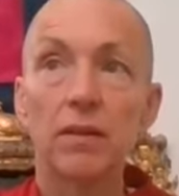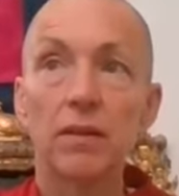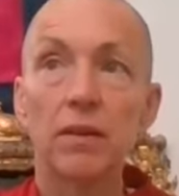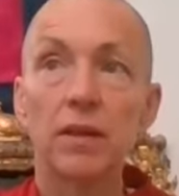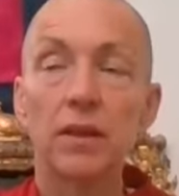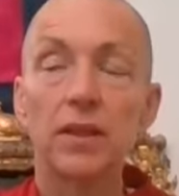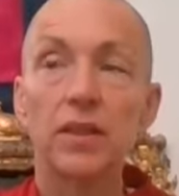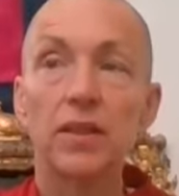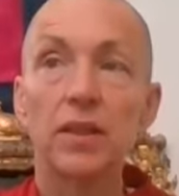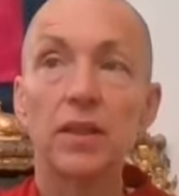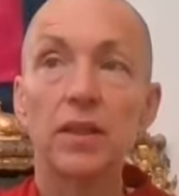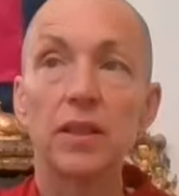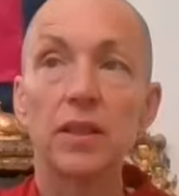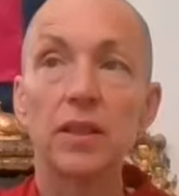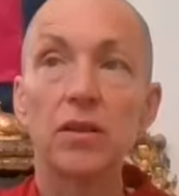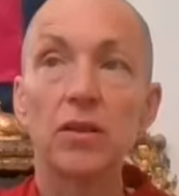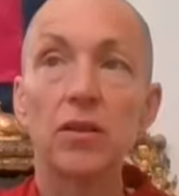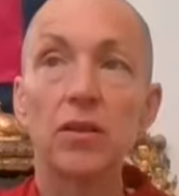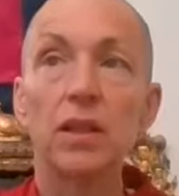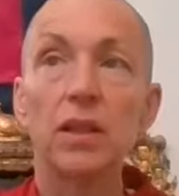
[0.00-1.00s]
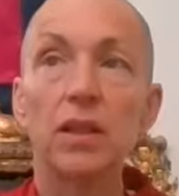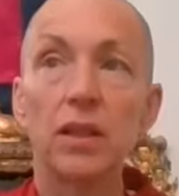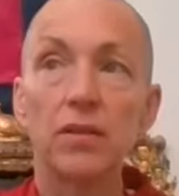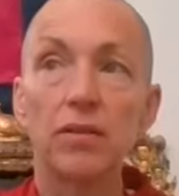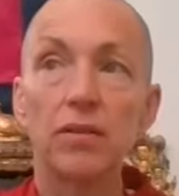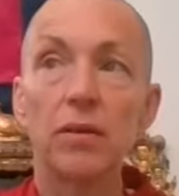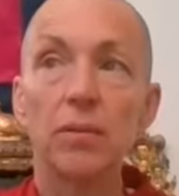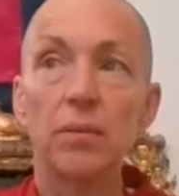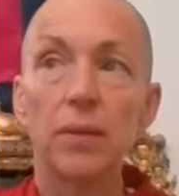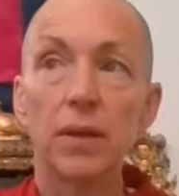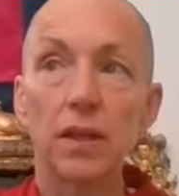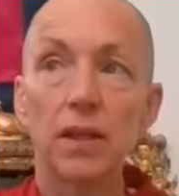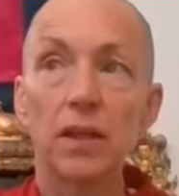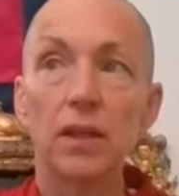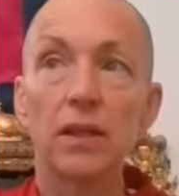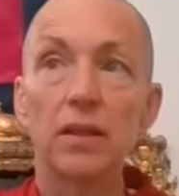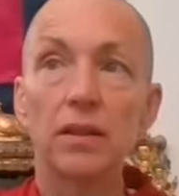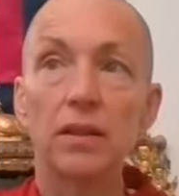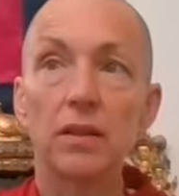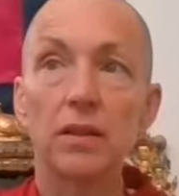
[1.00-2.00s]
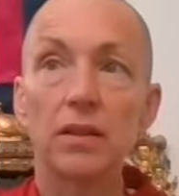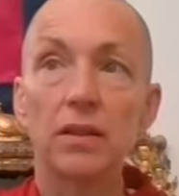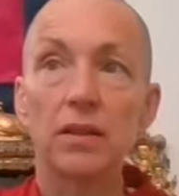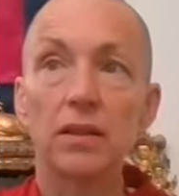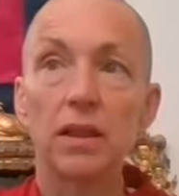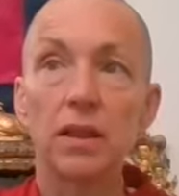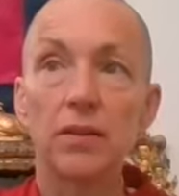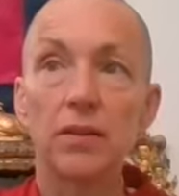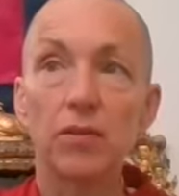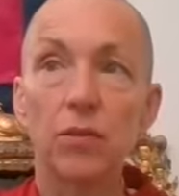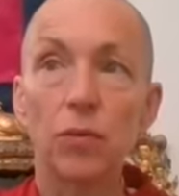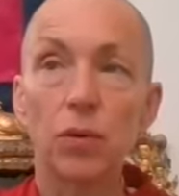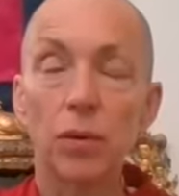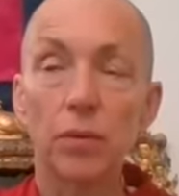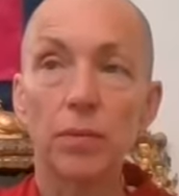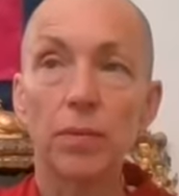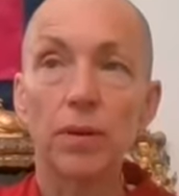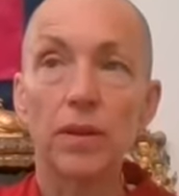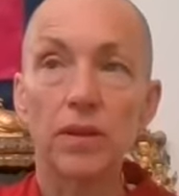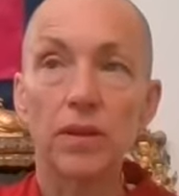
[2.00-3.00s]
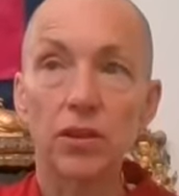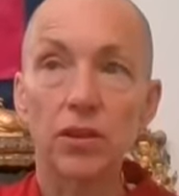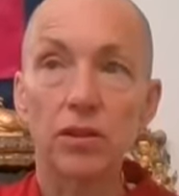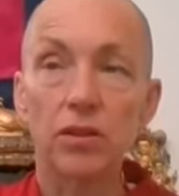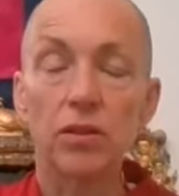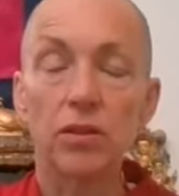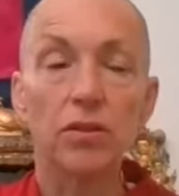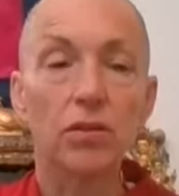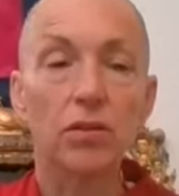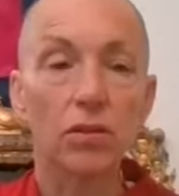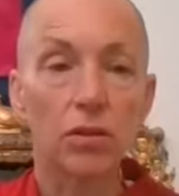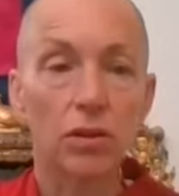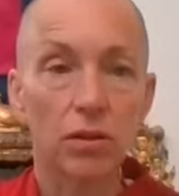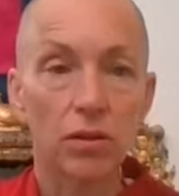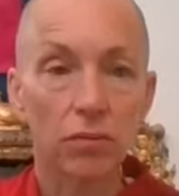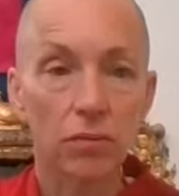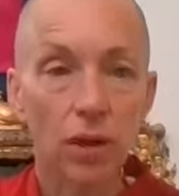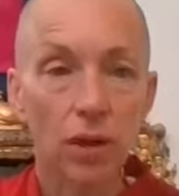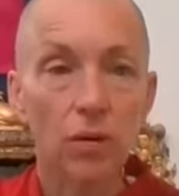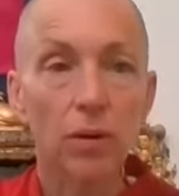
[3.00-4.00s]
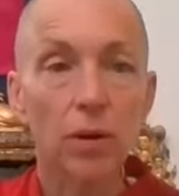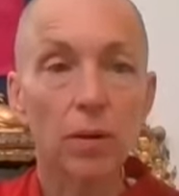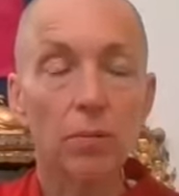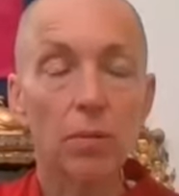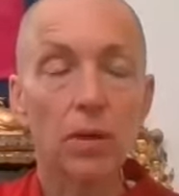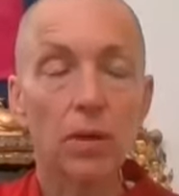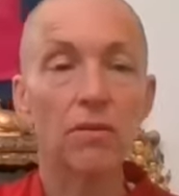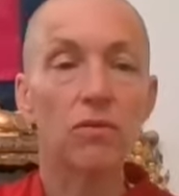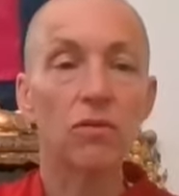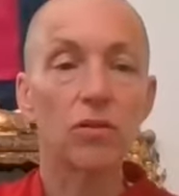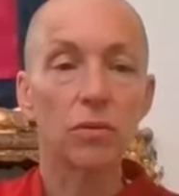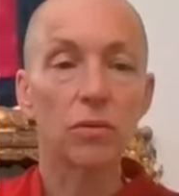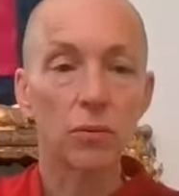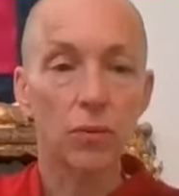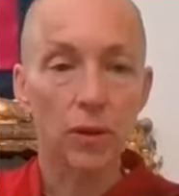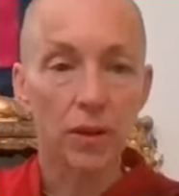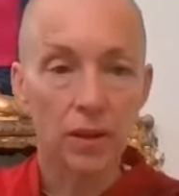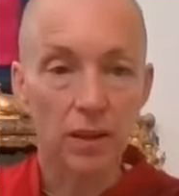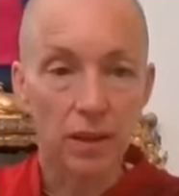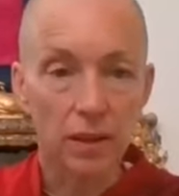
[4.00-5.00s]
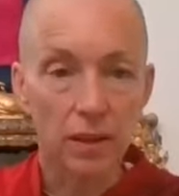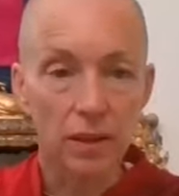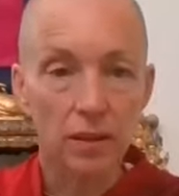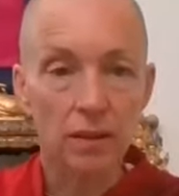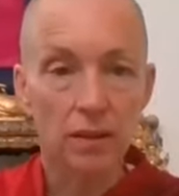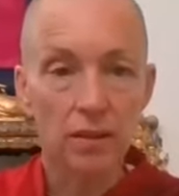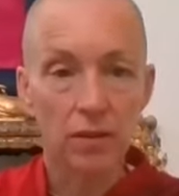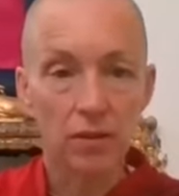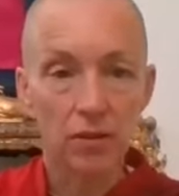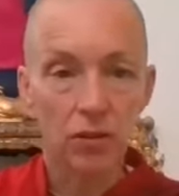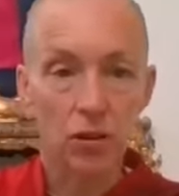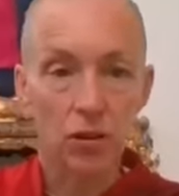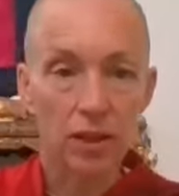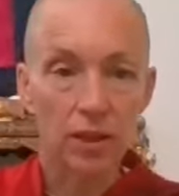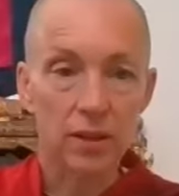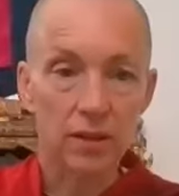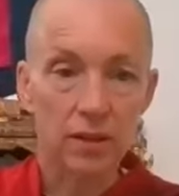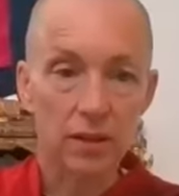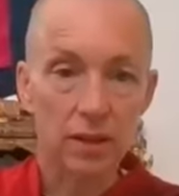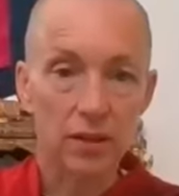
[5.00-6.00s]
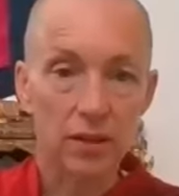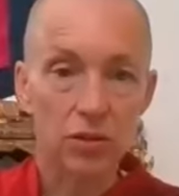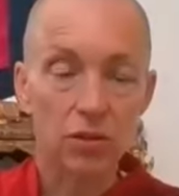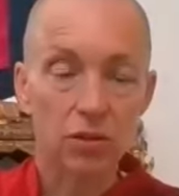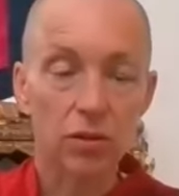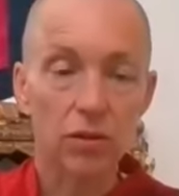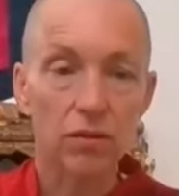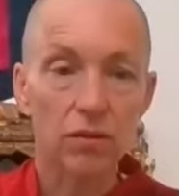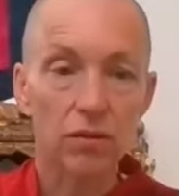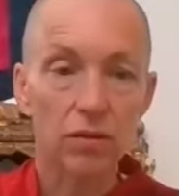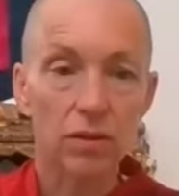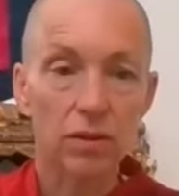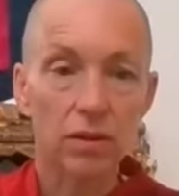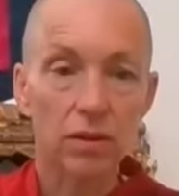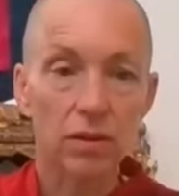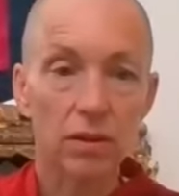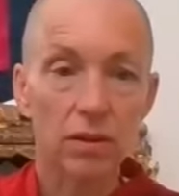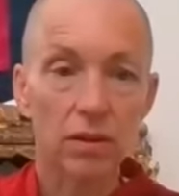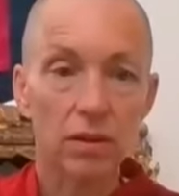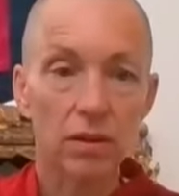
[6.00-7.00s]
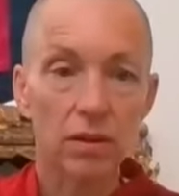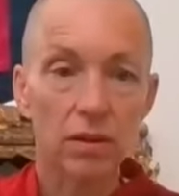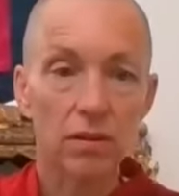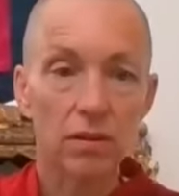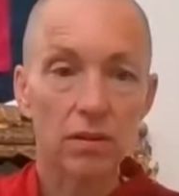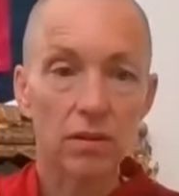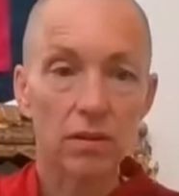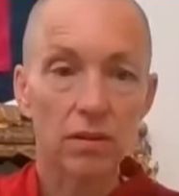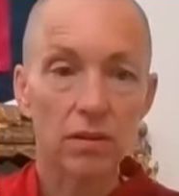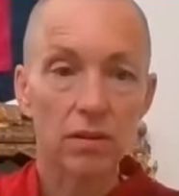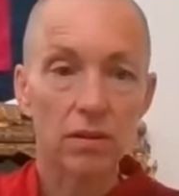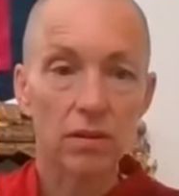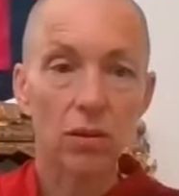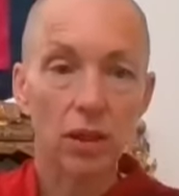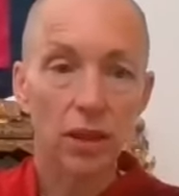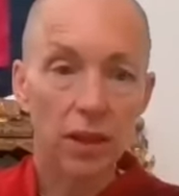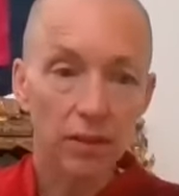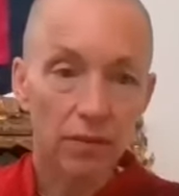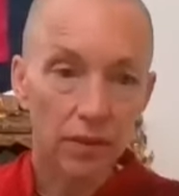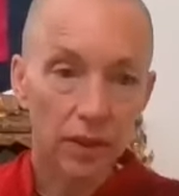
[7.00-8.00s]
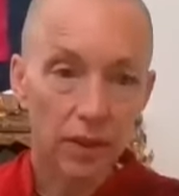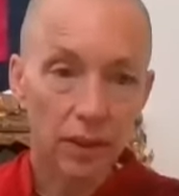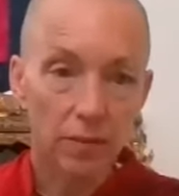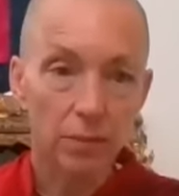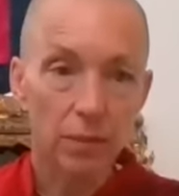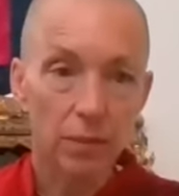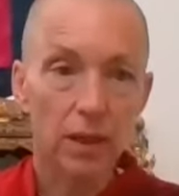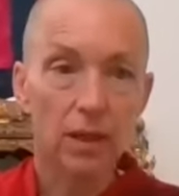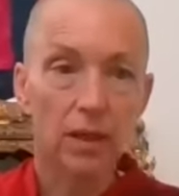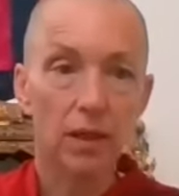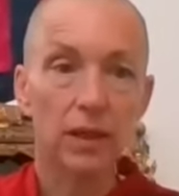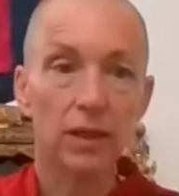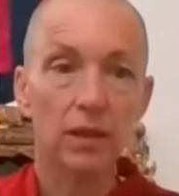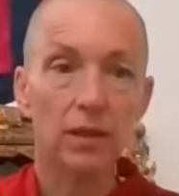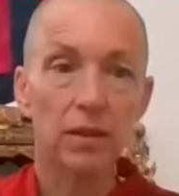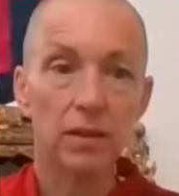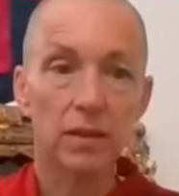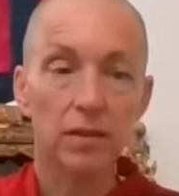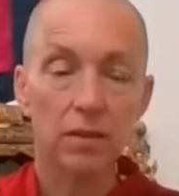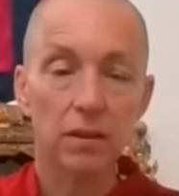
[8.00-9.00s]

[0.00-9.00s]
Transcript: I said not leaving behind even one person on the railway platform when the train sets off. Not leaving them behind.